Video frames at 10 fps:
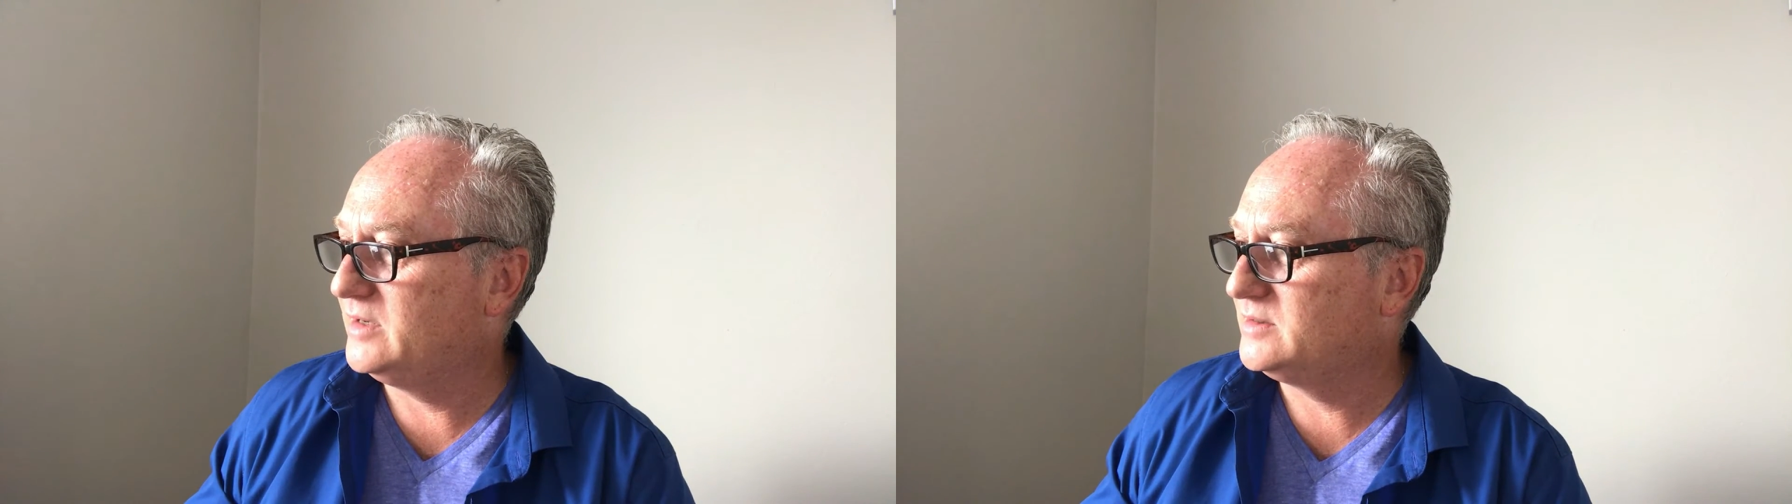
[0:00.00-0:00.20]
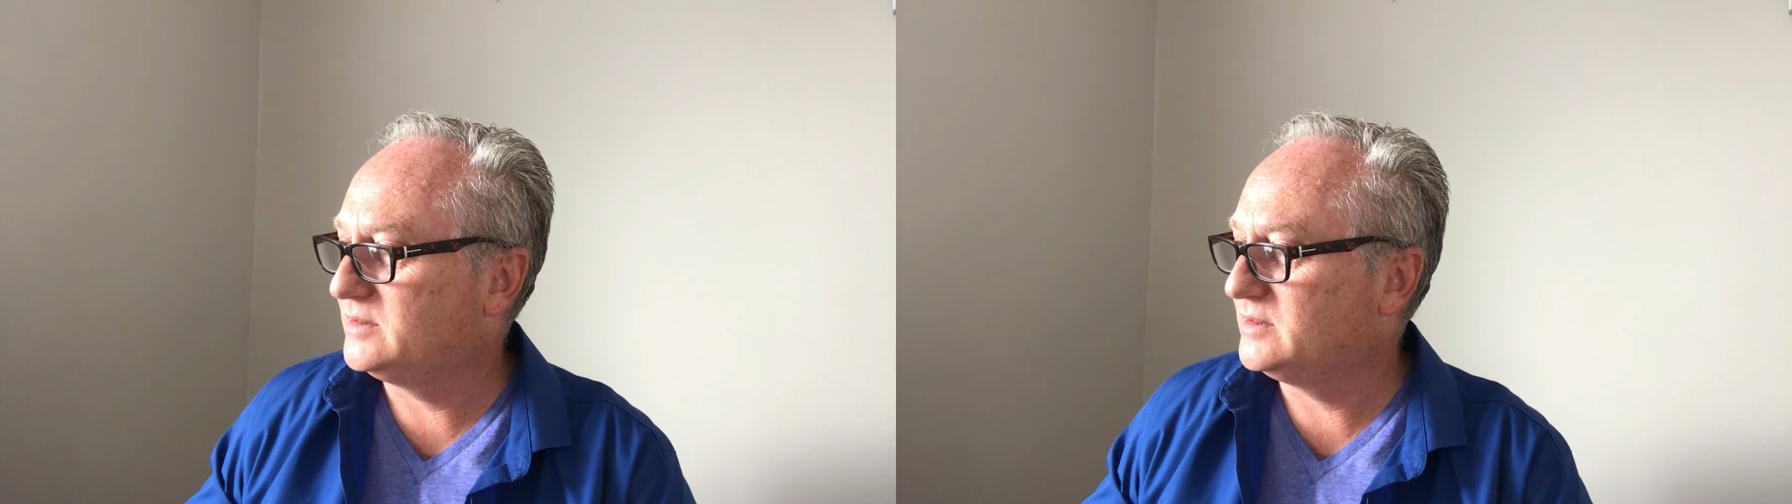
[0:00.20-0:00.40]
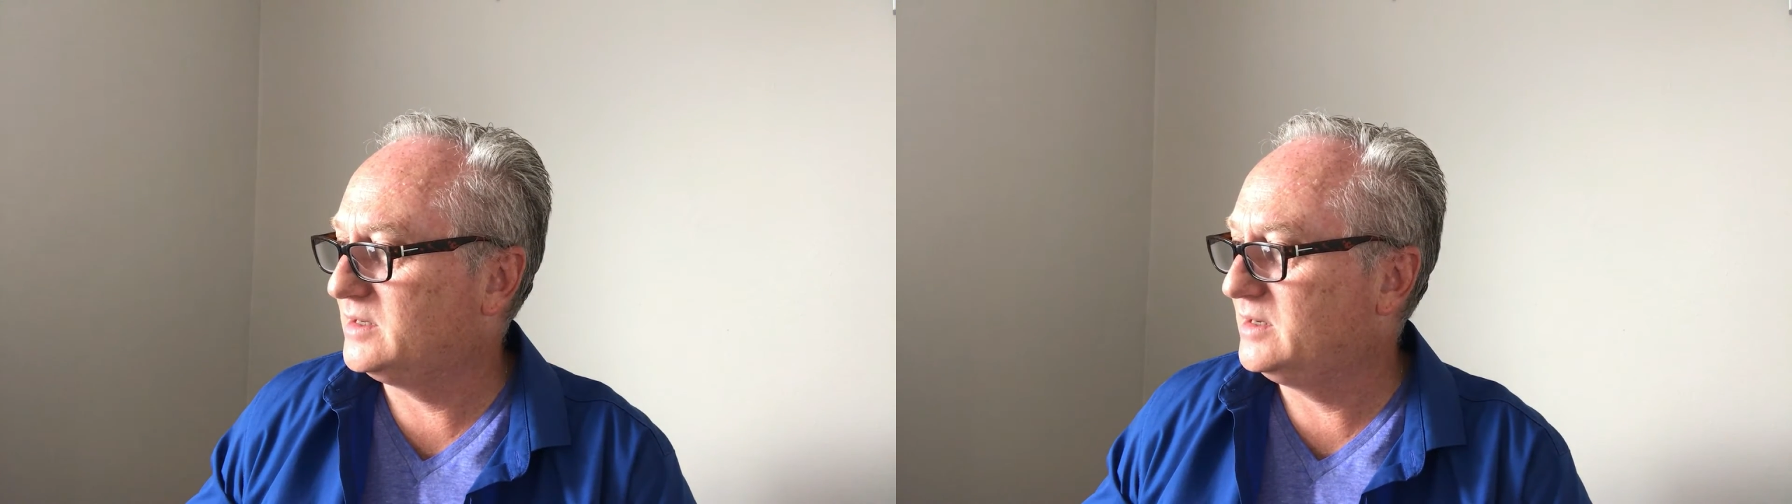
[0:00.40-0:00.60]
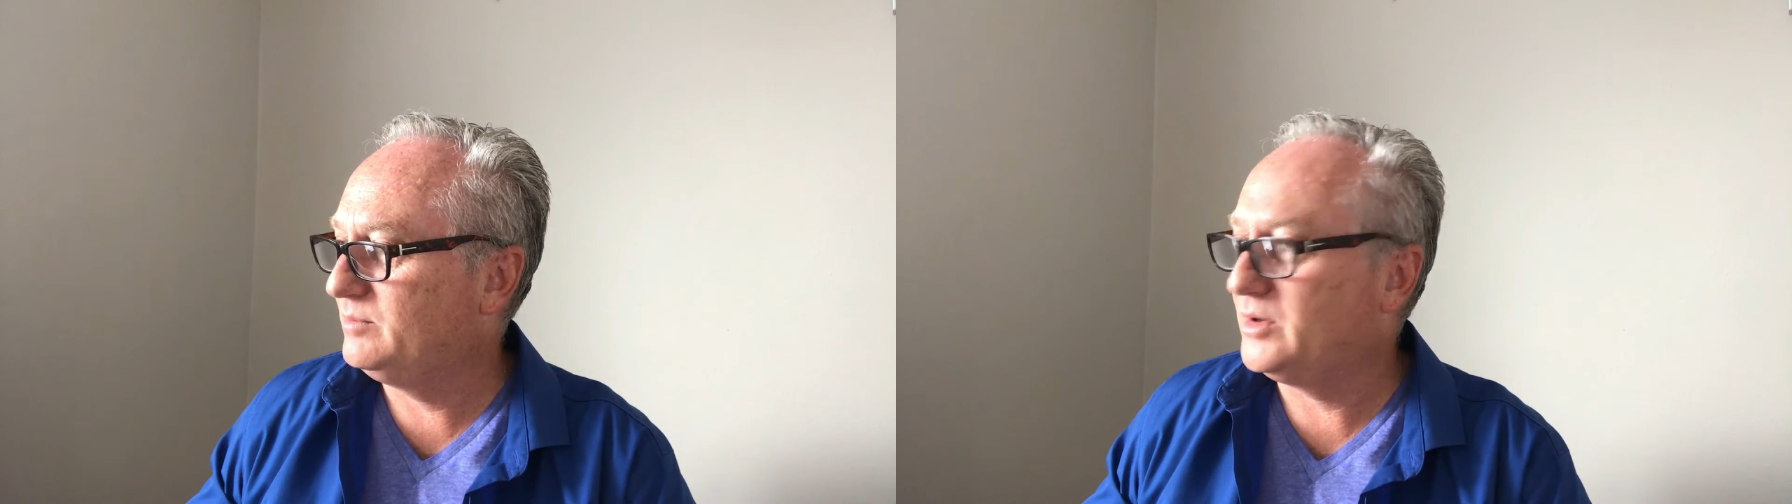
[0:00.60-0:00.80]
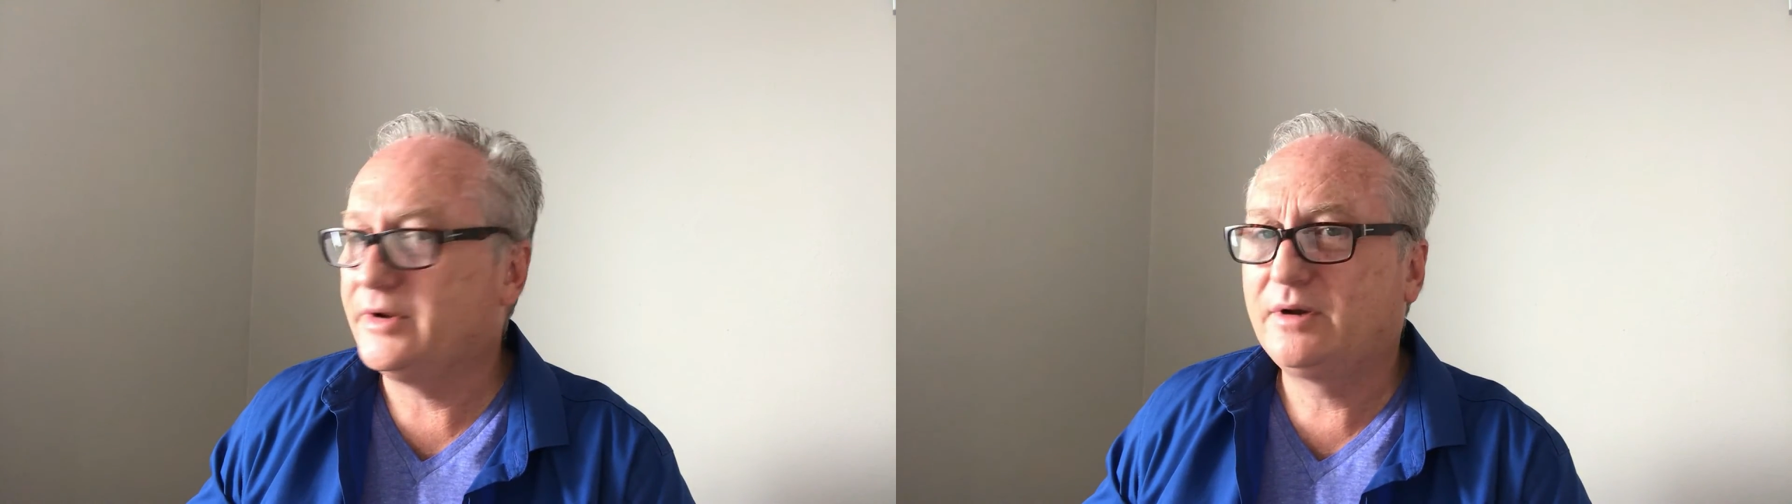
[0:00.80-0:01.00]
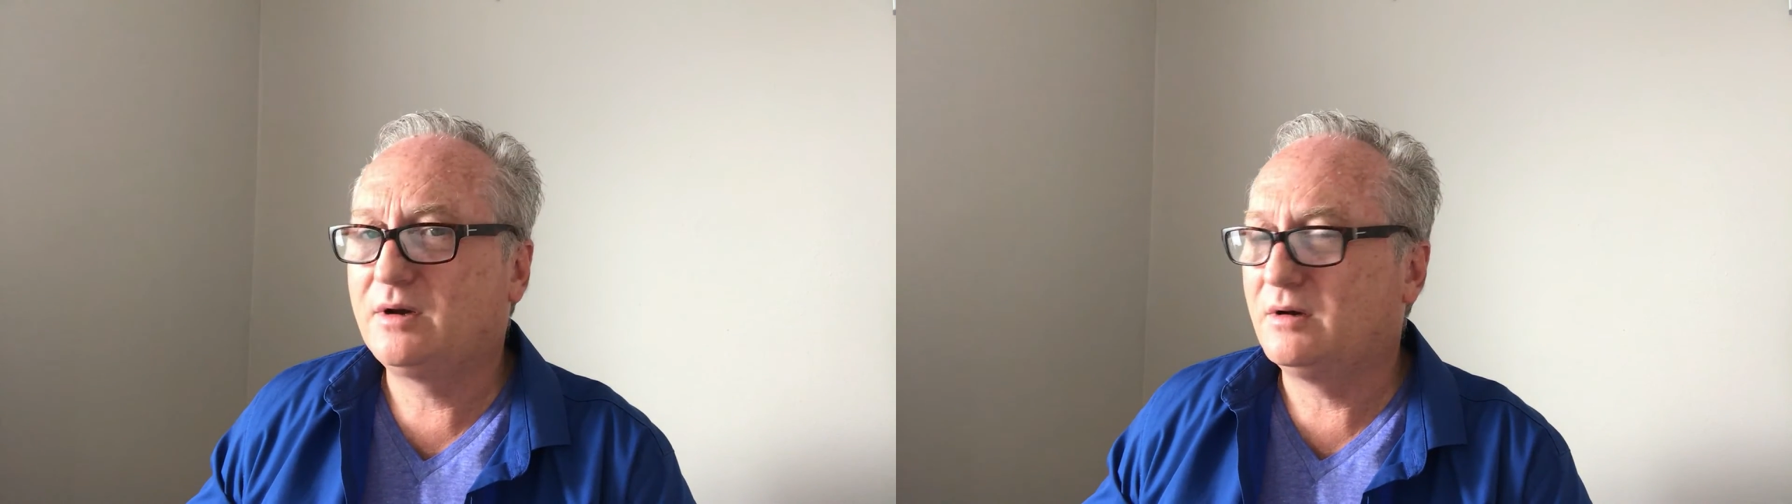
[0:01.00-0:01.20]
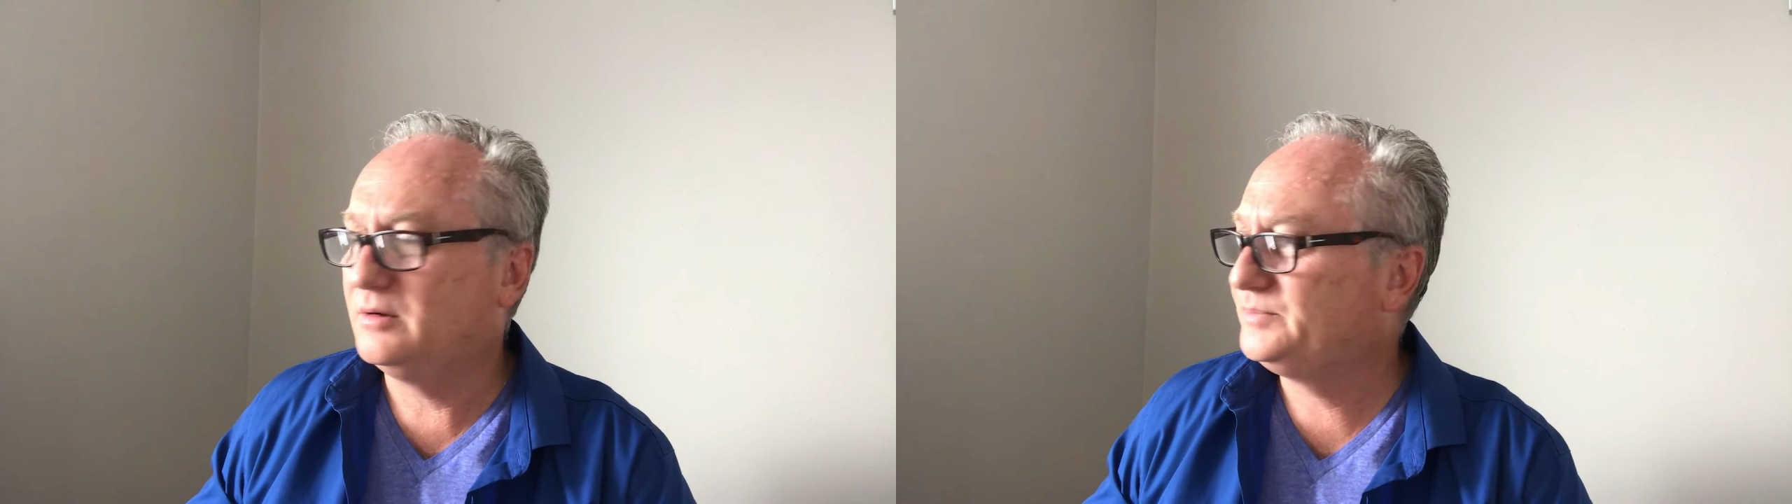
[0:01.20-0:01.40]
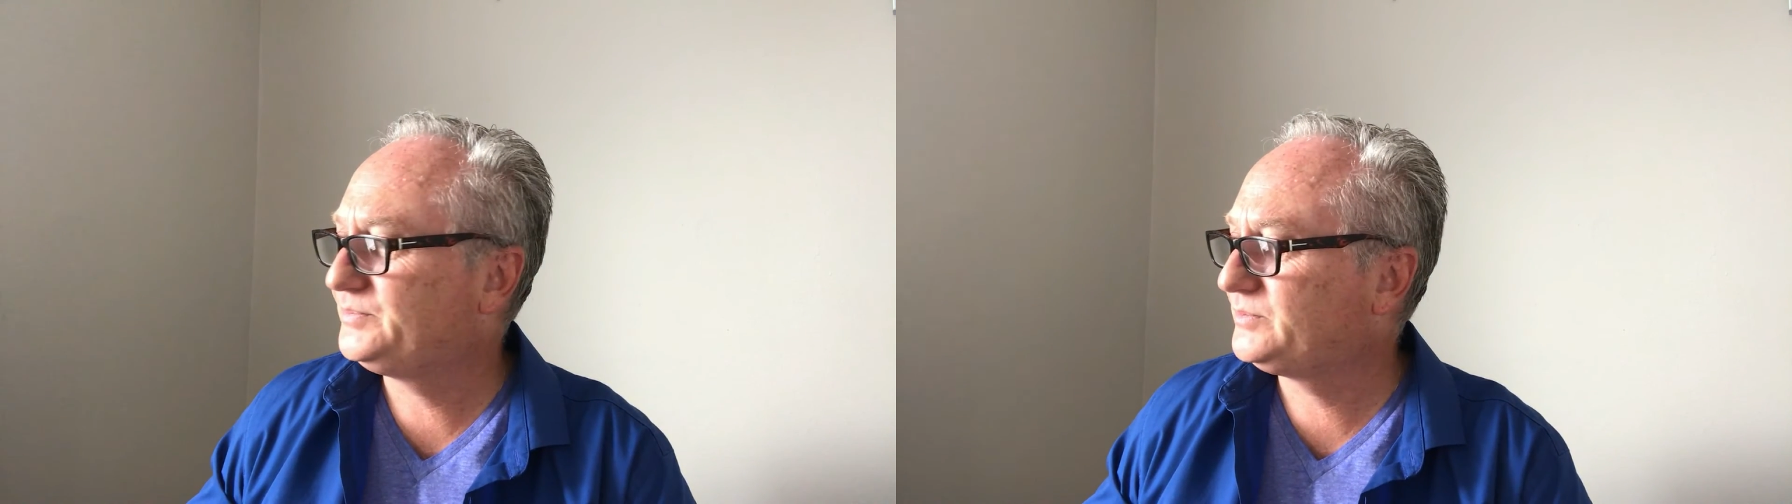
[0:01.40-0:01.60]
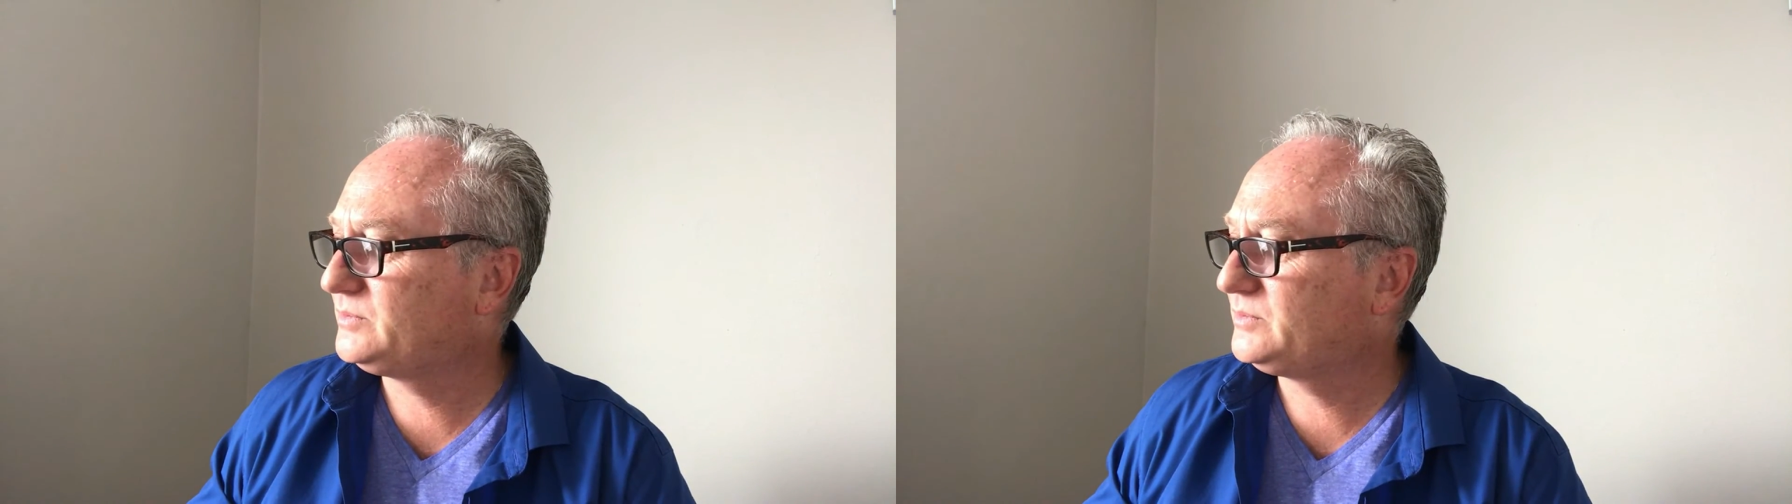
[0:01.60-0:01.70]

races here. Monaco.